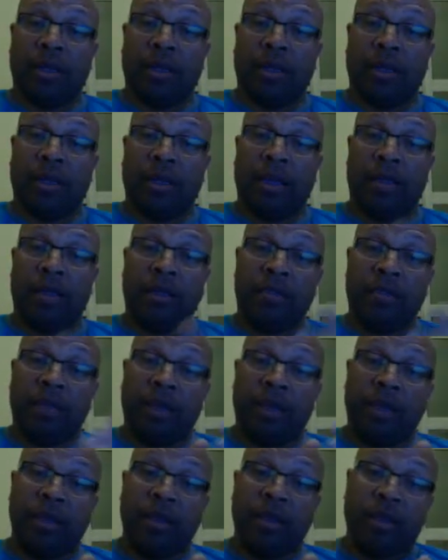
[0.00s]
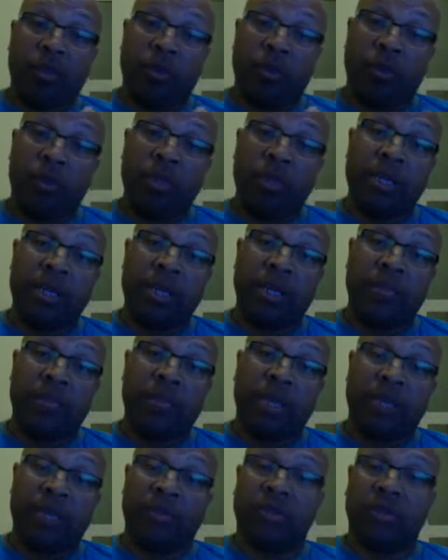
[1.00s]
And what we need to be
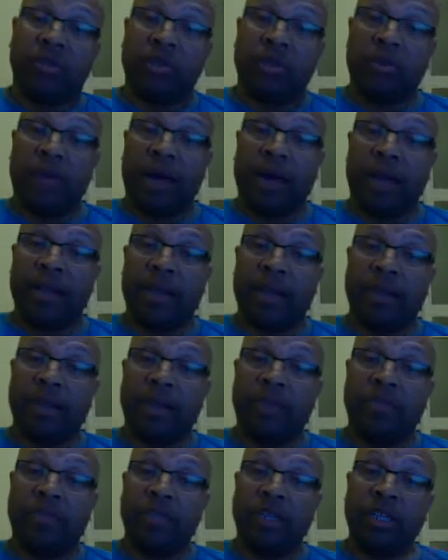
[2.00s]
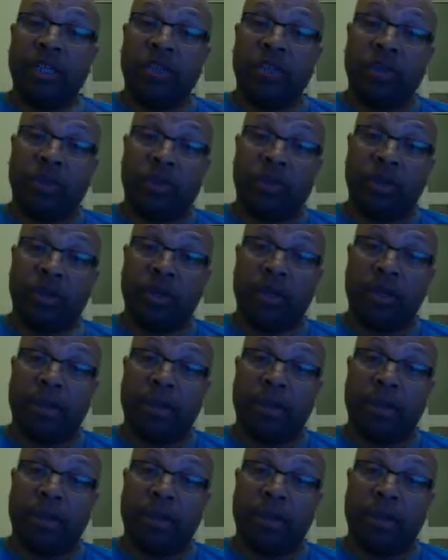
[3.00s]
concerned about is eternity.